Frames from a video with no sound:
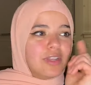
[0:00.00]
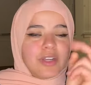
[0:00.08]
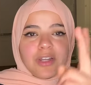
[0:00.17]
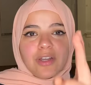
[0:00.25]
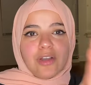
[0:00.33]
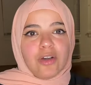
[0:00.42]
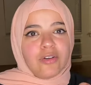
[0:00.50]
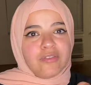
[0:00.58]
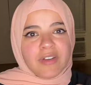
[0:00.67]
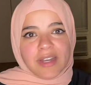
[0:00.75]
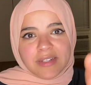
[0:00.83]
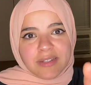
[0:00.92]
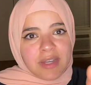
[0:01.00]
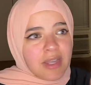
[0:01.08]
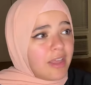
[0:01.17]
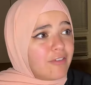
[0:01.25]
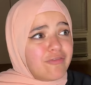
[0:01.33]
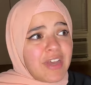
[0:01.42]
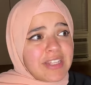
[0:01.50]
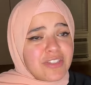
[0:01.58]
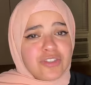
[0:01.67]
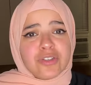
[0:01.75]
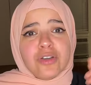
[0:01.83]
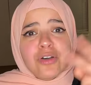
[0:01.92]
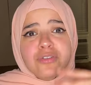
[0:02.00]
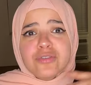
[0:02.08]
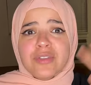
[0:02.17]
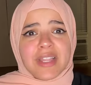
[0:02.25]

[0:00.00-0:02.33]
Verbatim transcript: They're going to go find events to go to